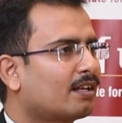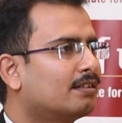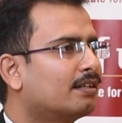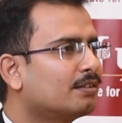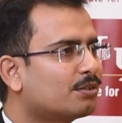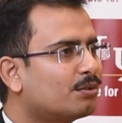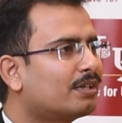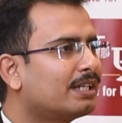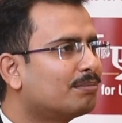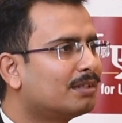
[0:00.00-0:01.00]
That is to
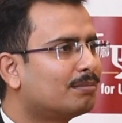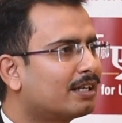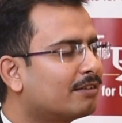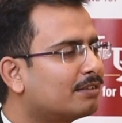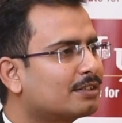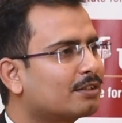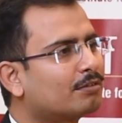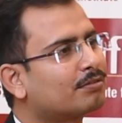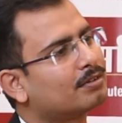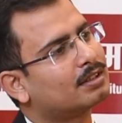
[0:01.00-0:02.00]
reap the benefits
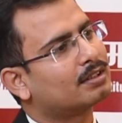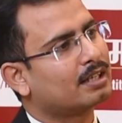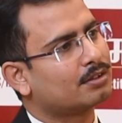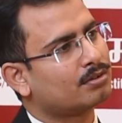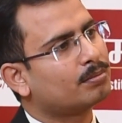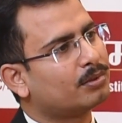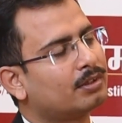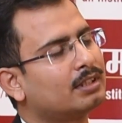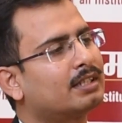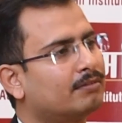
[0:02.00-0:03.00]
of natural
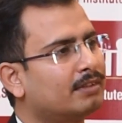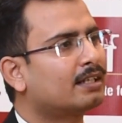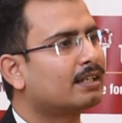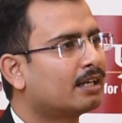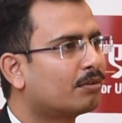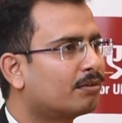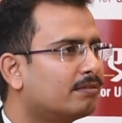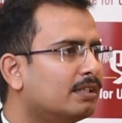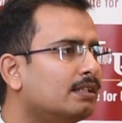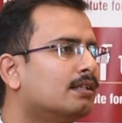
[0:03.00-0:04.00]
beauty that we are endowed
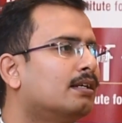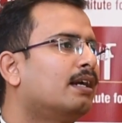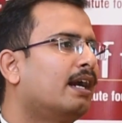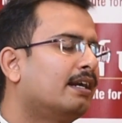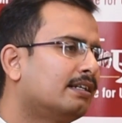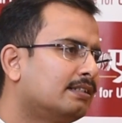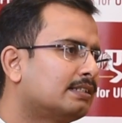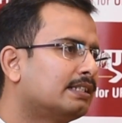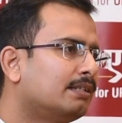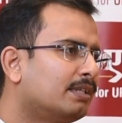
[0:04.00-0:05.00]
with, and at the
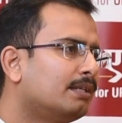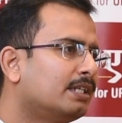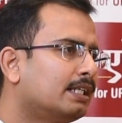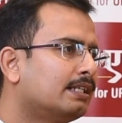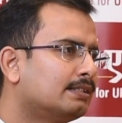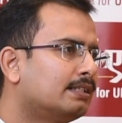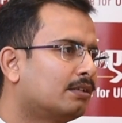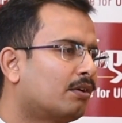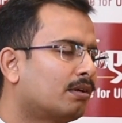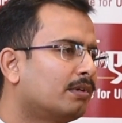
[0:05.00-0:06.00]
same time increase the
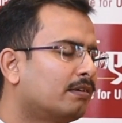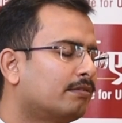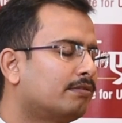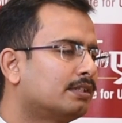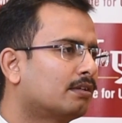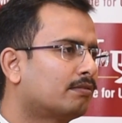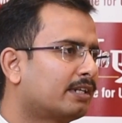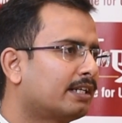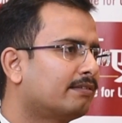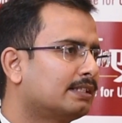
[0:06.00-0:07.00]
economic benefits of
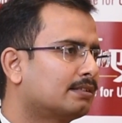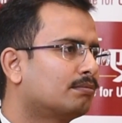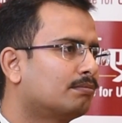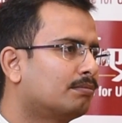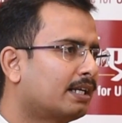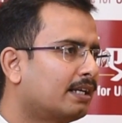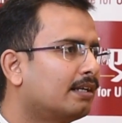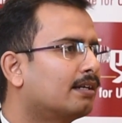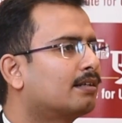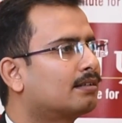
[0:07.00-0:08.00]
railways by